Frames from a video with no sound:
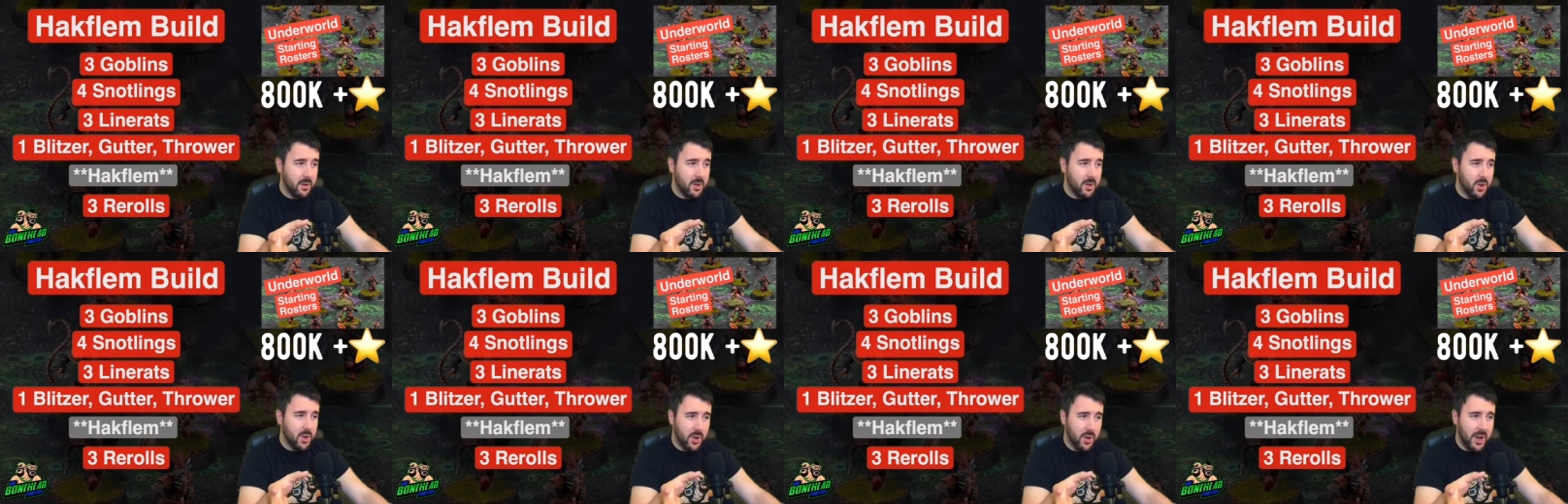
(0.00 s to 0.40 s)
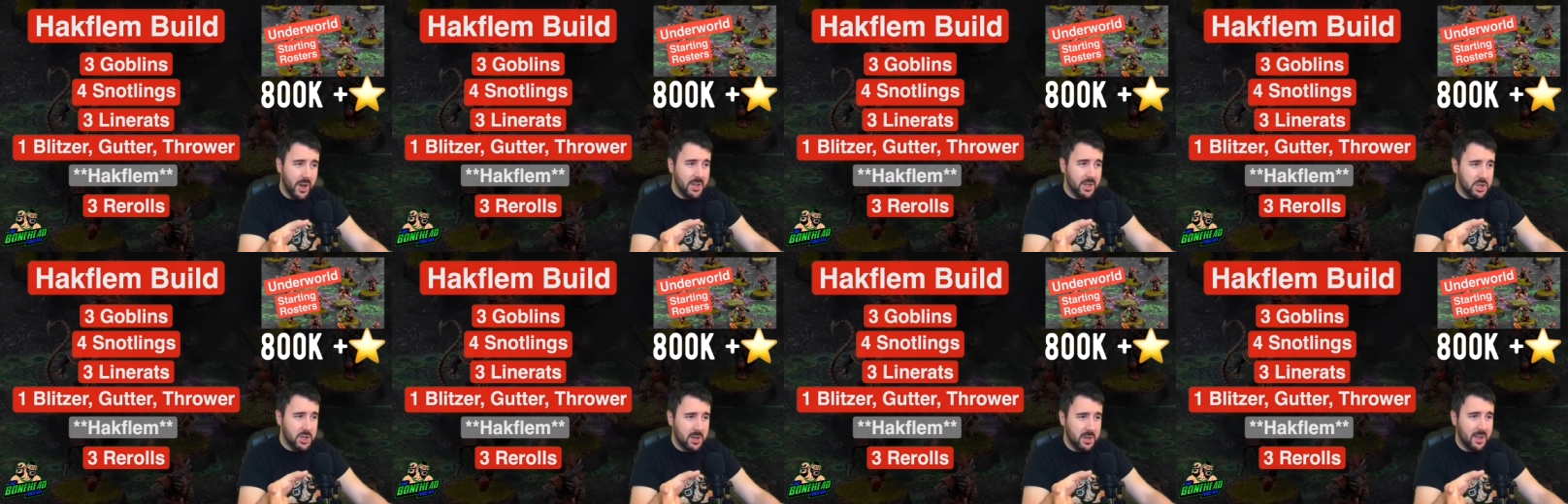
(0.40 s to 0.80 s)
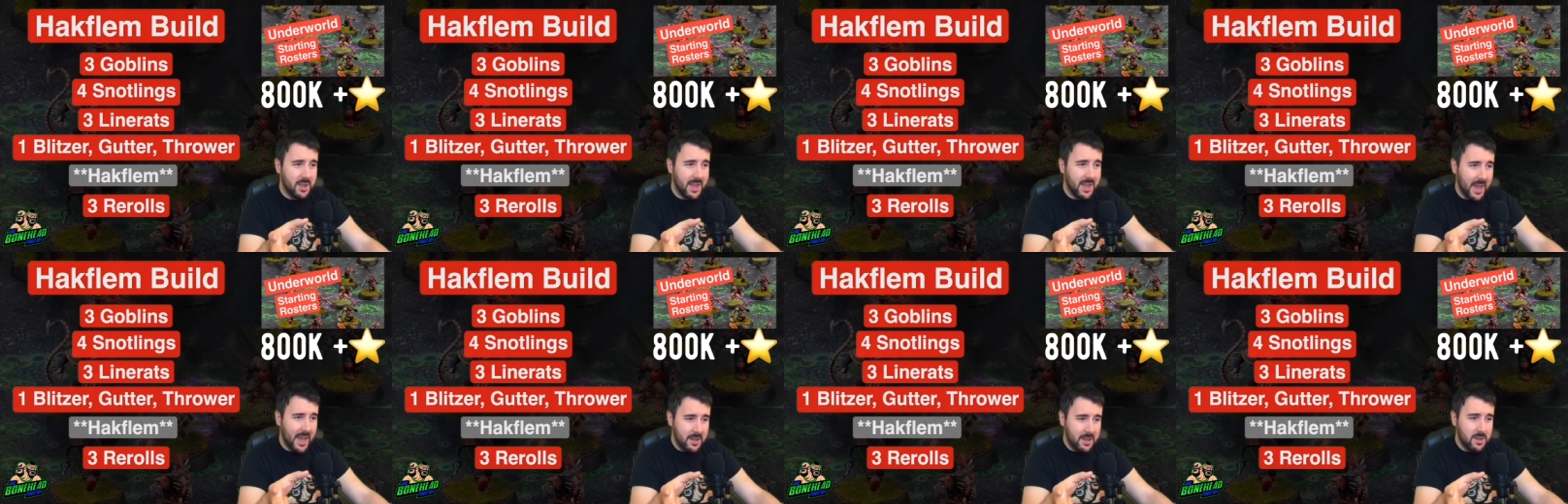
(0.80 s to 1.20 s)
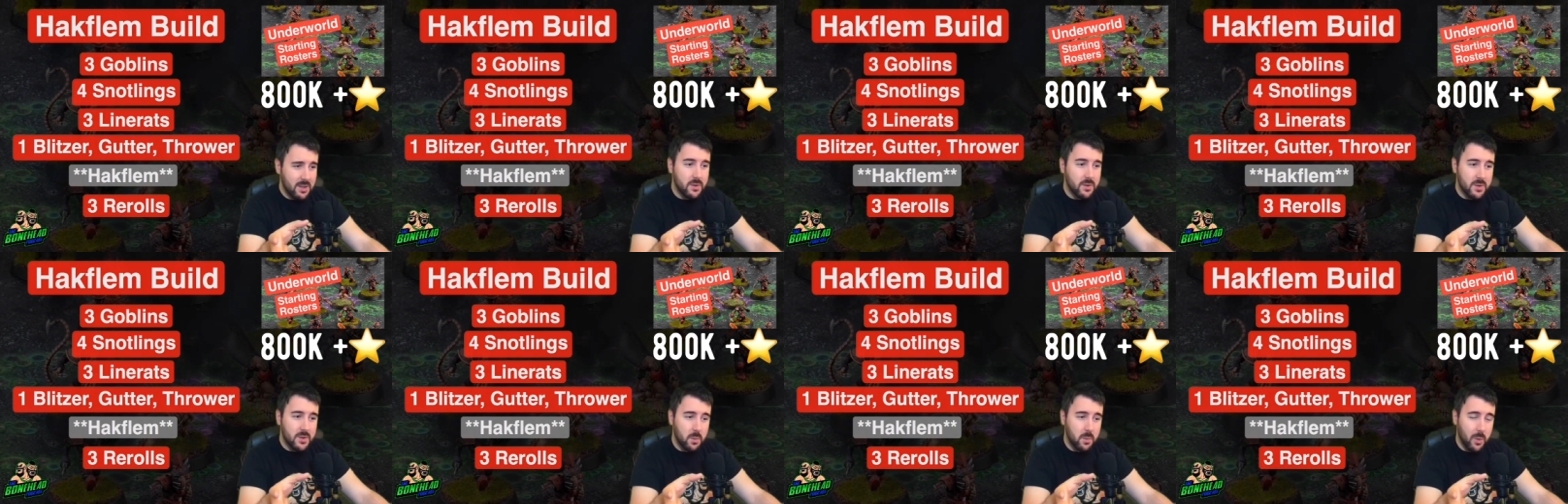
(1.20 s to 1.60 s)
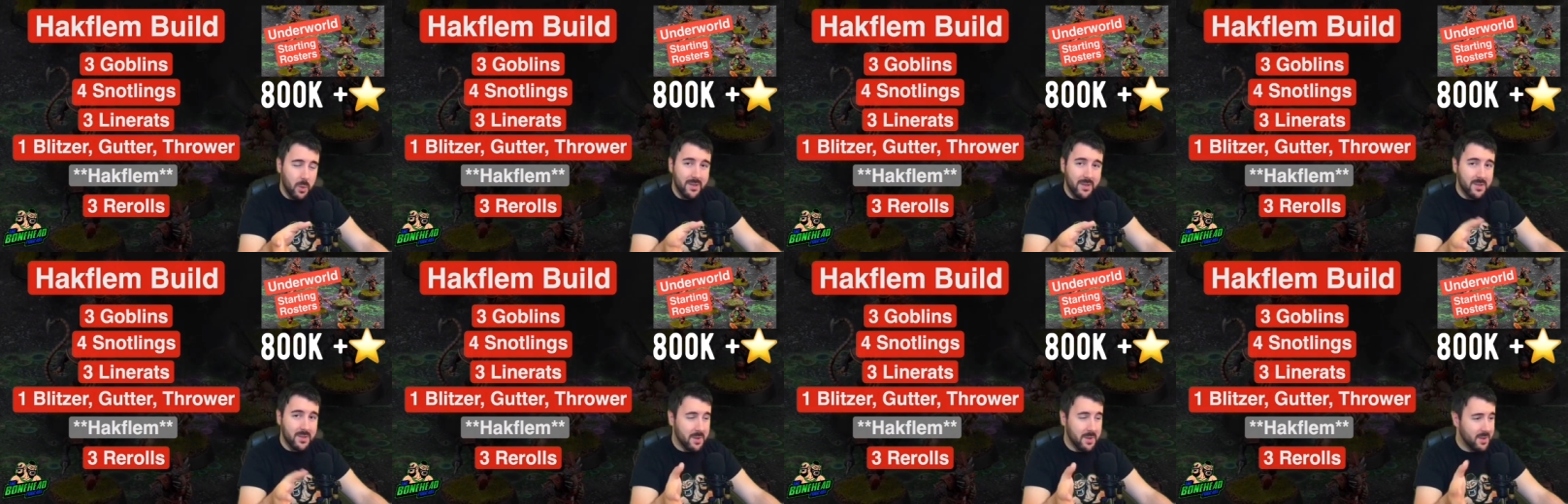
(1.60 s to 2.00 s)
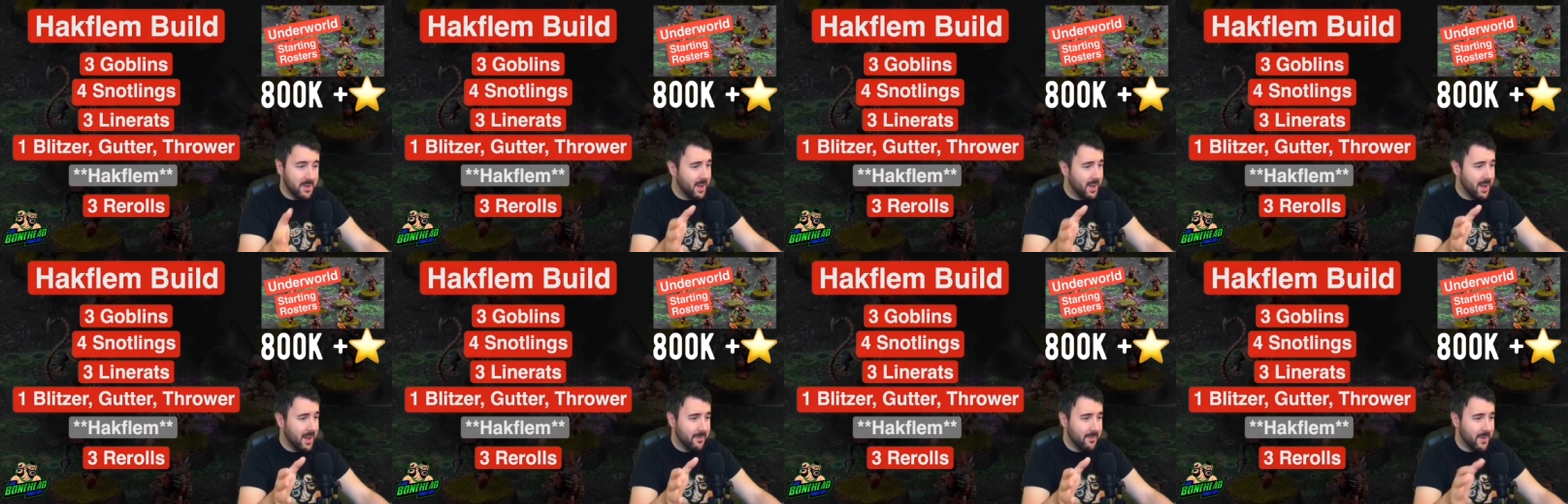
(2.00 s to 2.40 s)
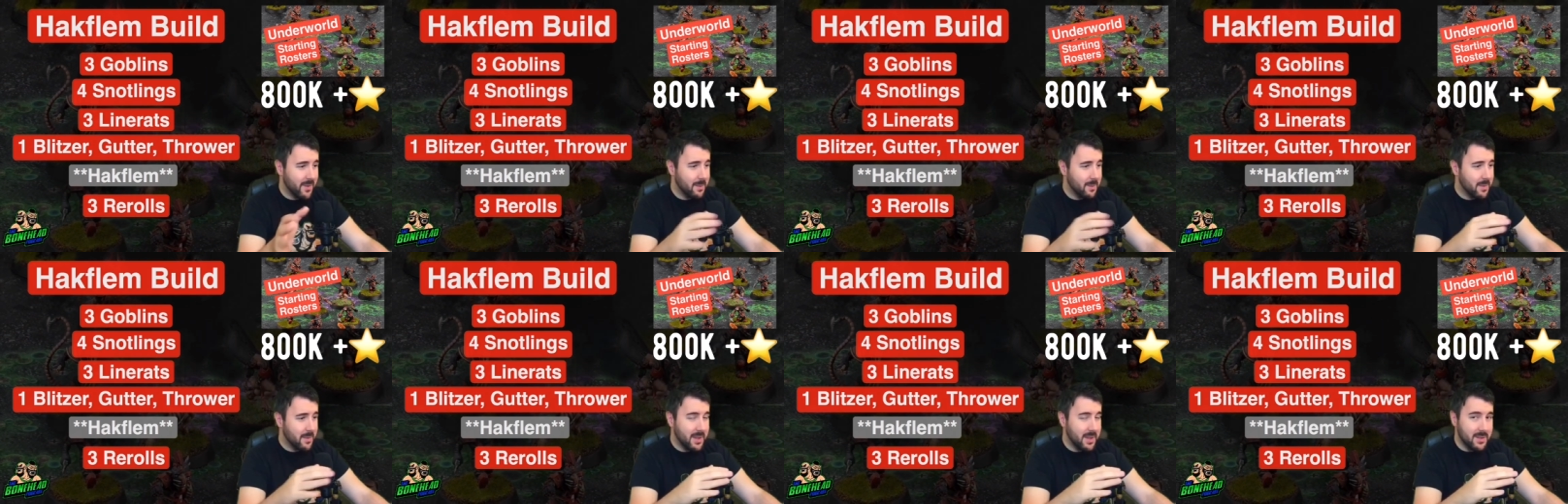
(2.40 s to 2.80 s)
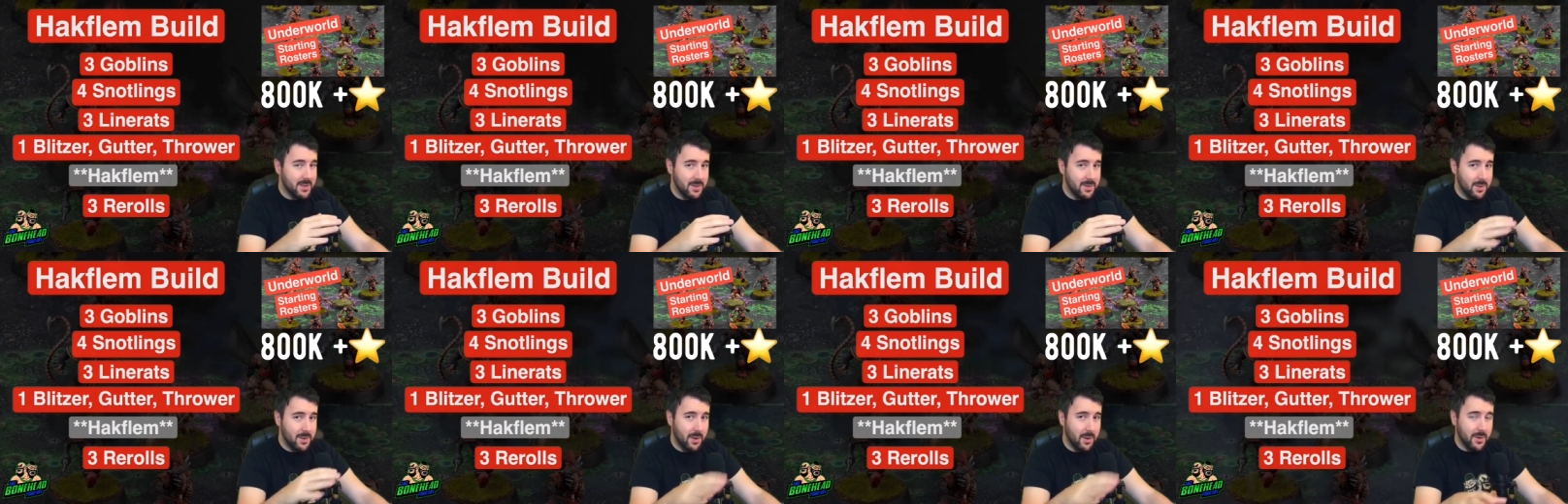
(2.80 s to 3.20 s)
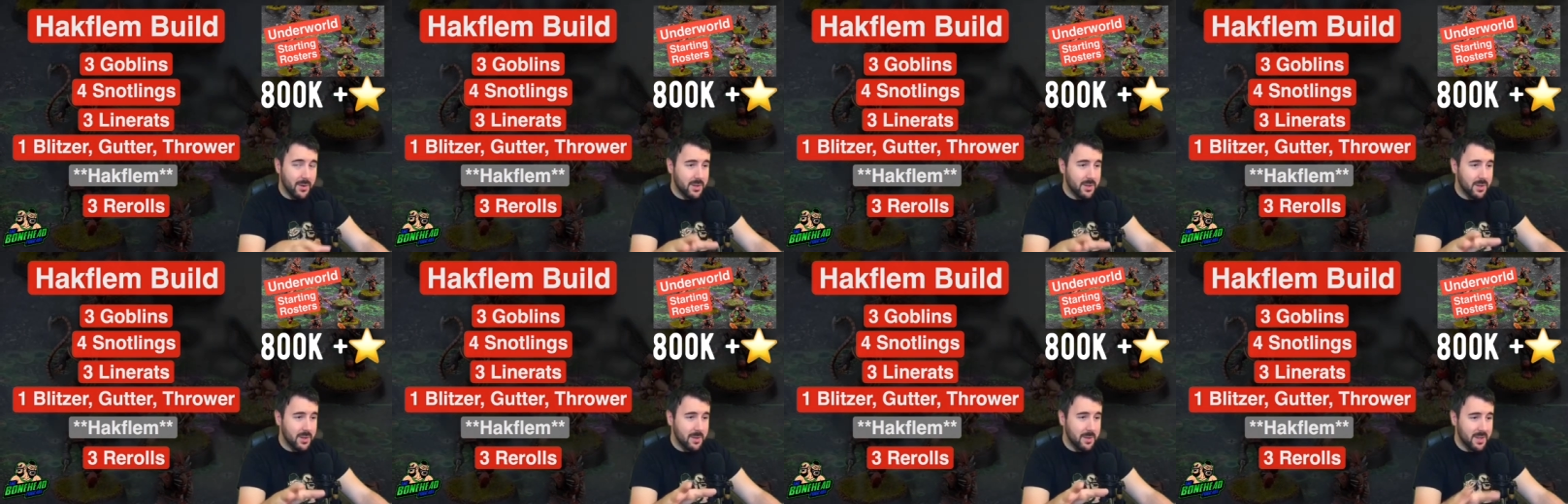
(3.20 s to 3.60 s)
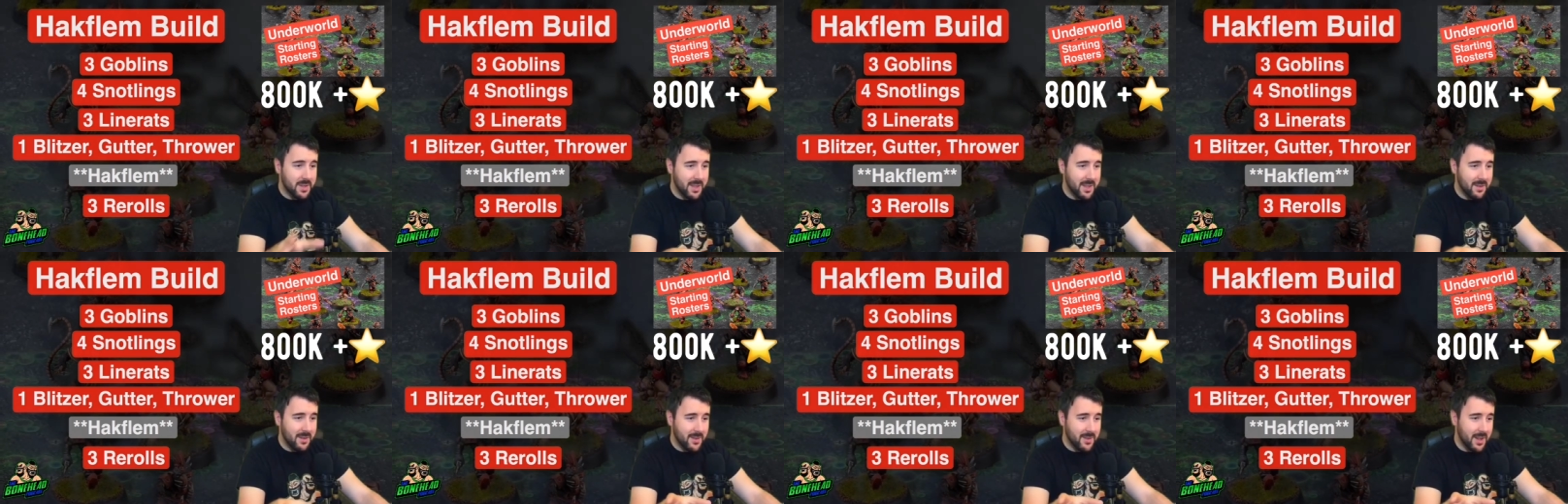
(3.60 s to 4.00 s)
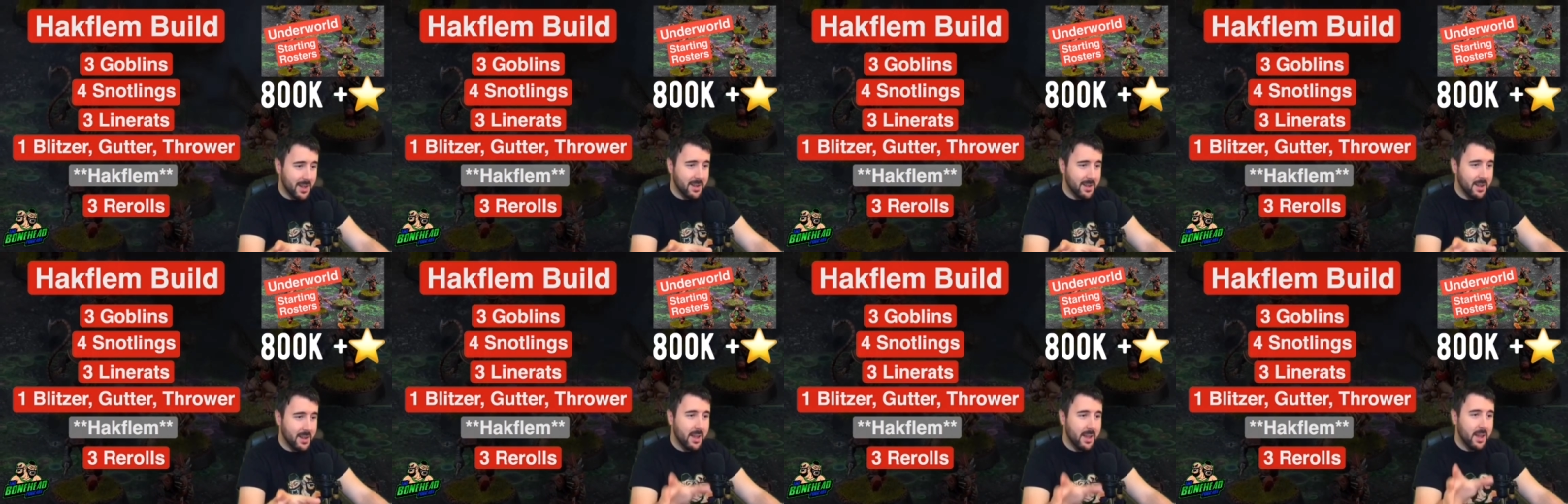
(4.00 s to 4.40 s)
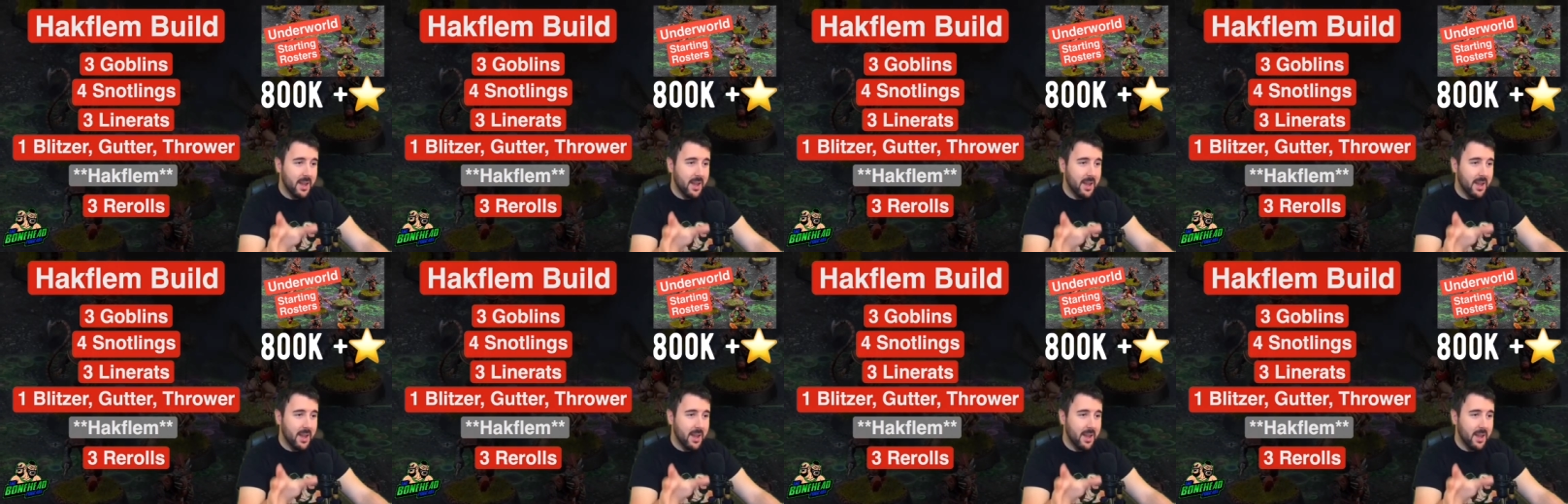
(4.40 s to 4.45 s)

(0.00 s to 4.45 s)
could actually get you some wins because Hakflem is not to be sniffed at.